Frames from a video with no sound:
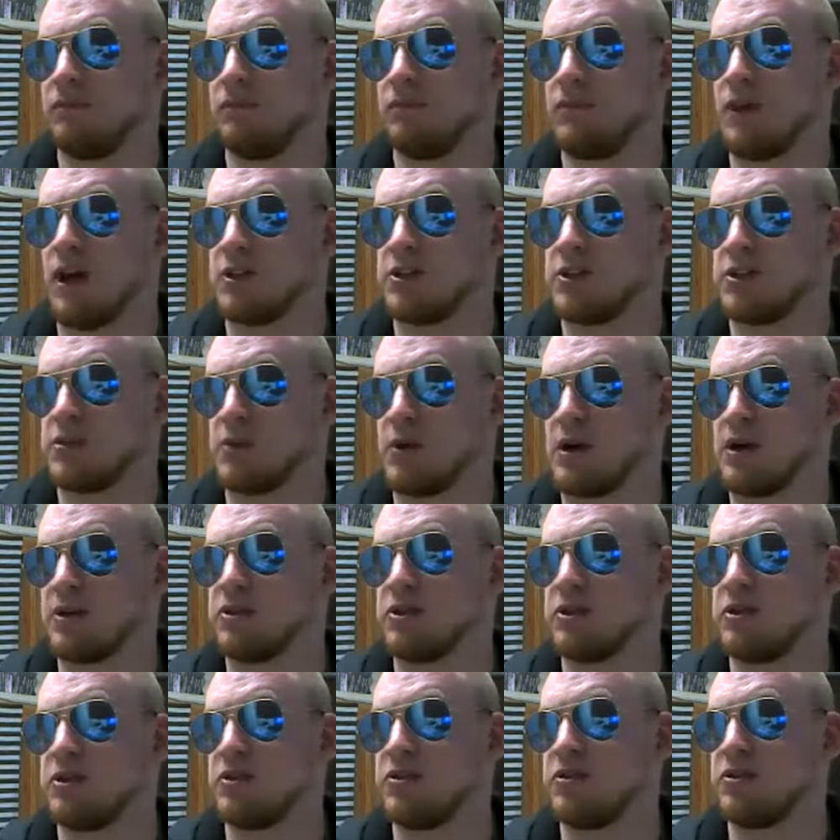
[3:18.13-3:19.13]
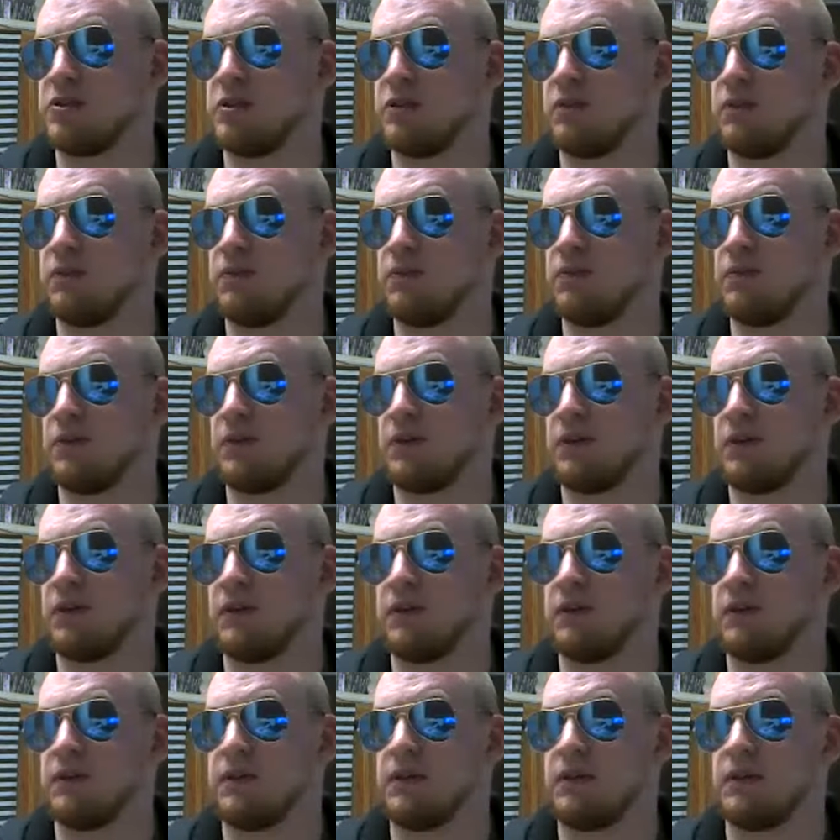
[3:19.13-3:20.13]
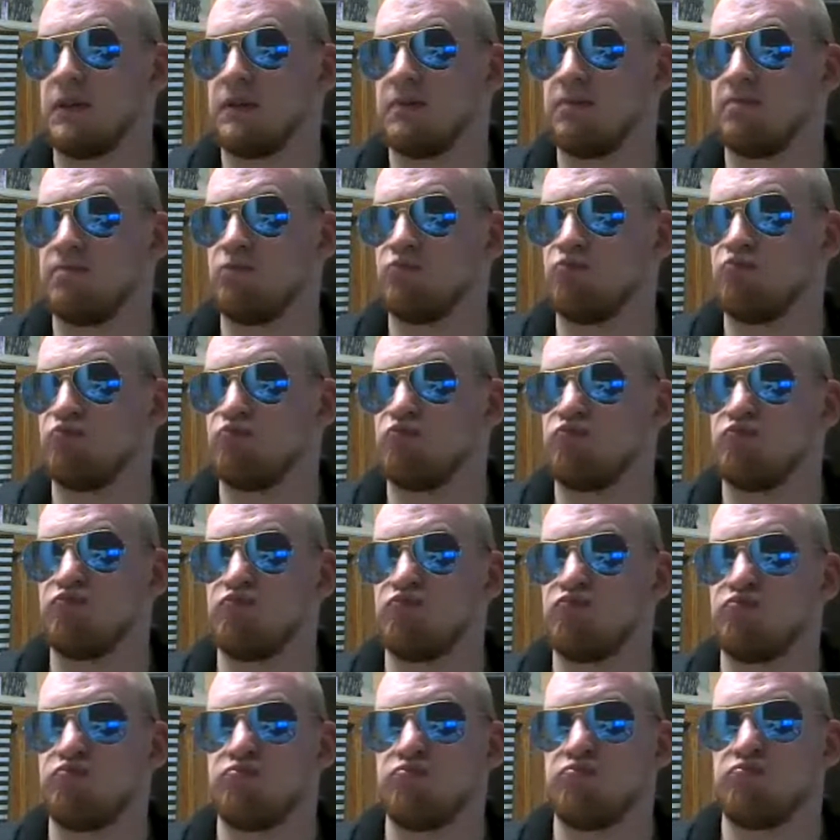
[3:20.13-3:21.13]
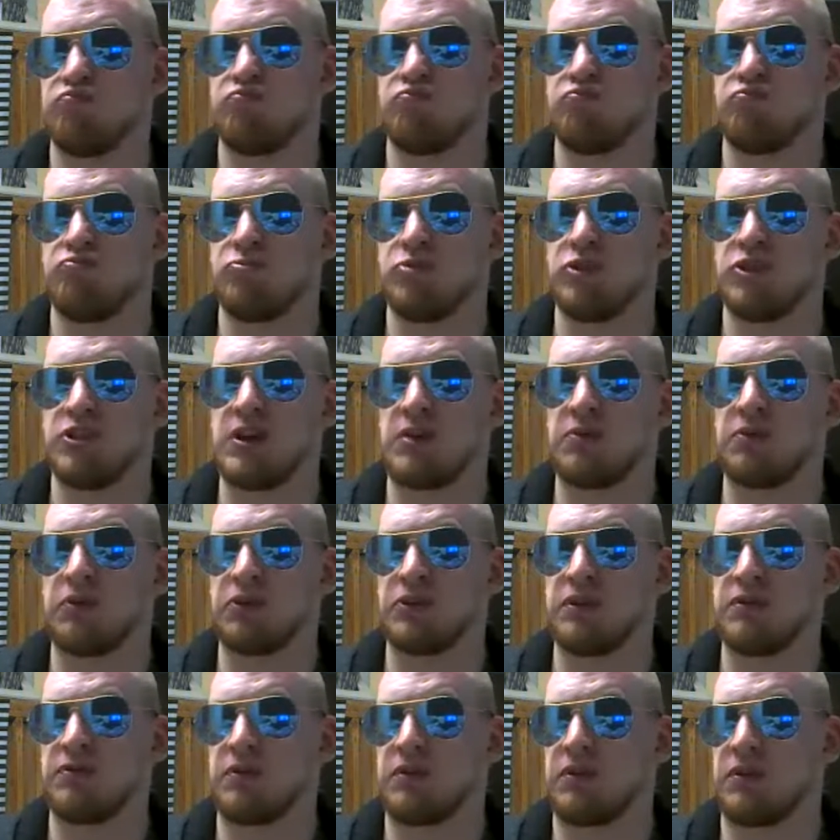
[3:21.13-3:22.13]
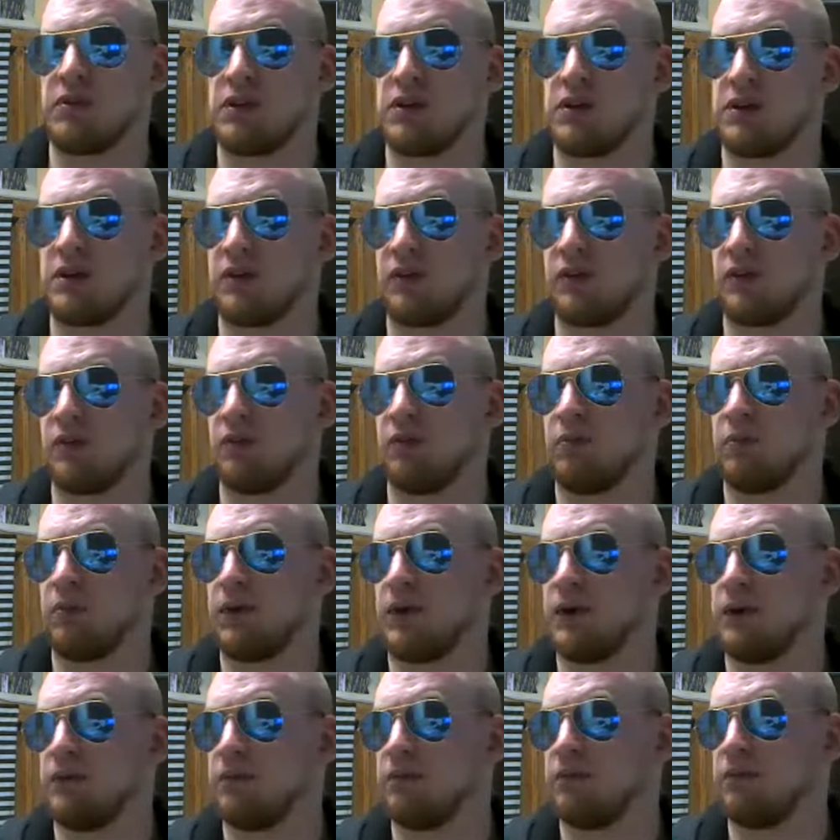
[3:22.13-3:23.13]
I just watch YouTube for several different things, but